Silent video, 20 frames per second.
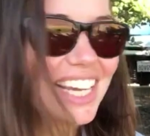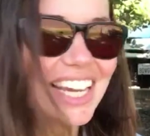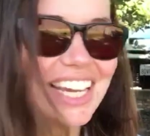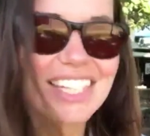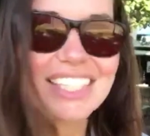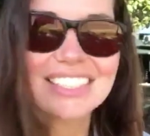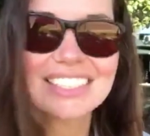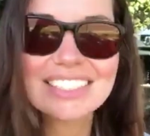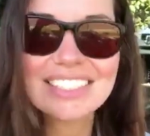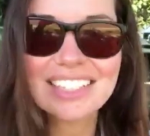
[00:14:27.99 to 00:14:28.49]

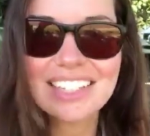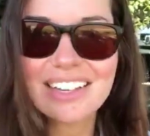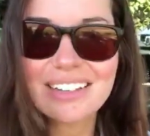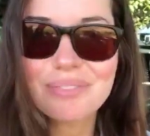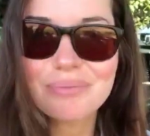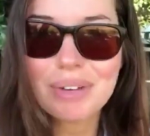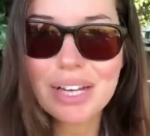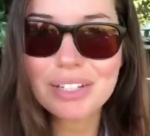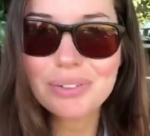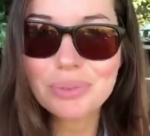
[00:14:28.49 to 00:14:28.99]
and
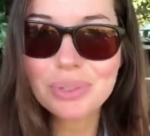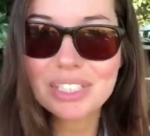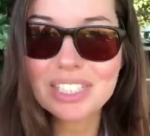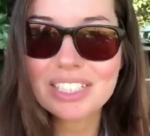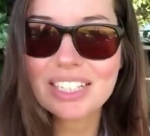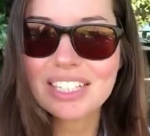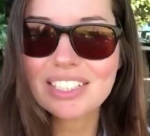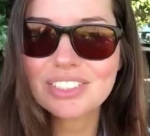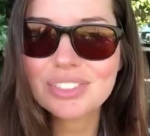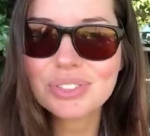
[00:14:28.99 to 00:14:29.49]
I'd really
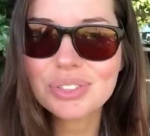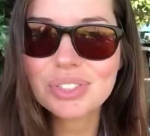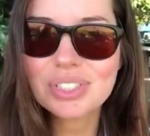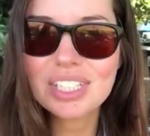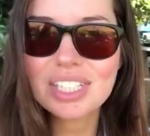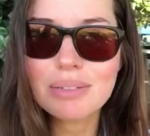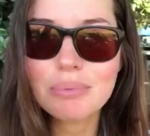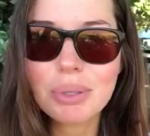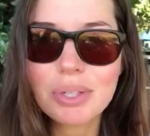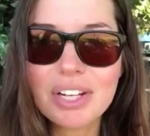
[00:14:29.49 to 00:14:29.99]
like to
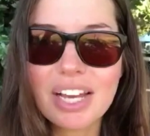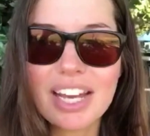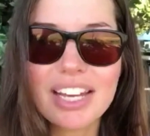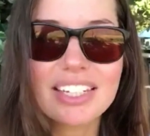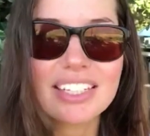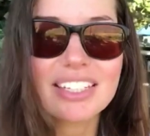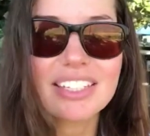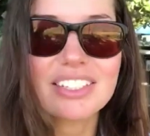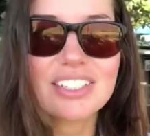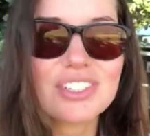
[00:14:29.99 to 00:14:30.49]
keep on
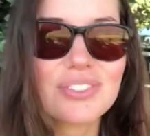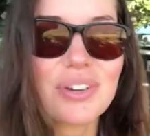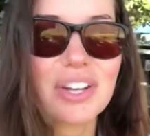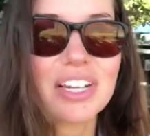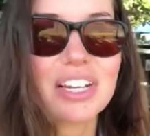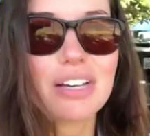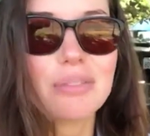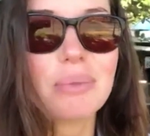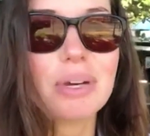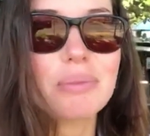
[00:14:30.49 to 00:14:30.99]
hiking because
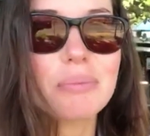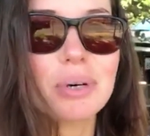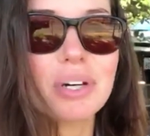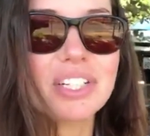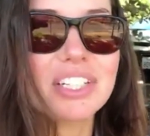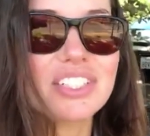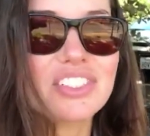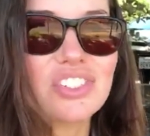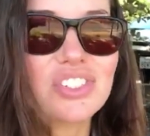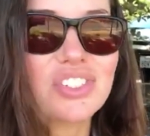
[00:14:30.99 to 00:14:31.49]
right now my
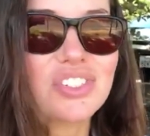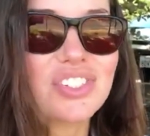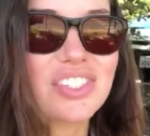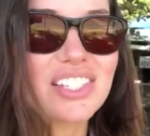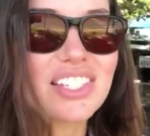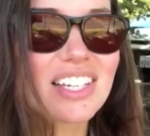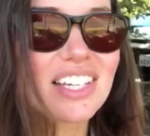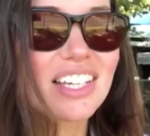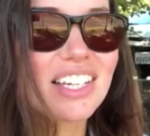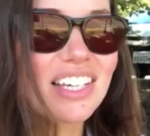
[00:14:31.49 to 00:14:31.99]
body is
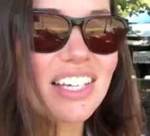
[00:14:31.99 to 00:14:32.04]
just,